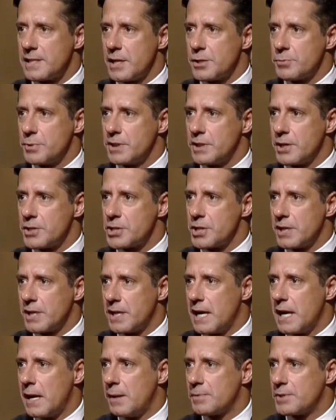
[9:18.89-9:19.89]
size reduction
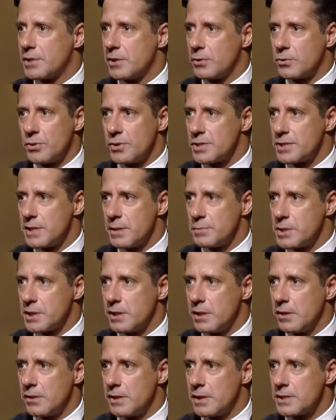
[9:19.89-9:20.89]
caps and, of course,
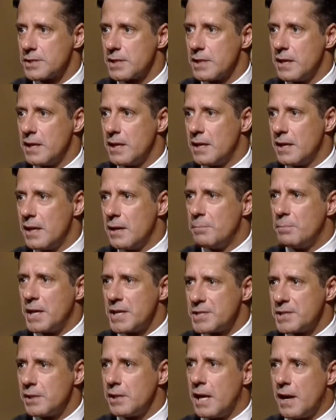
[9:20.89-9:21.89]
subject areas by
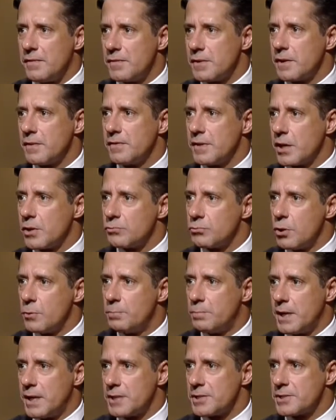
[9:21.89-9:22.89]
still offering a very
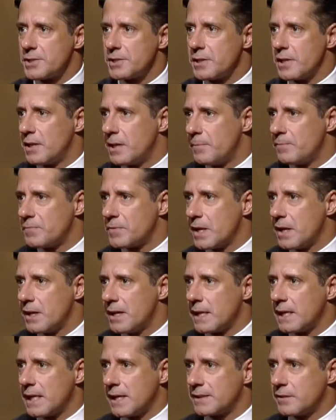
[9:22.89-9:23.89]
robust
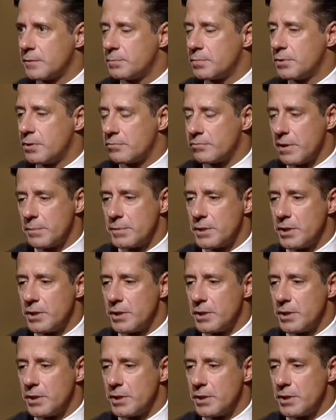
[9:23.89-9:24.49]
elective program.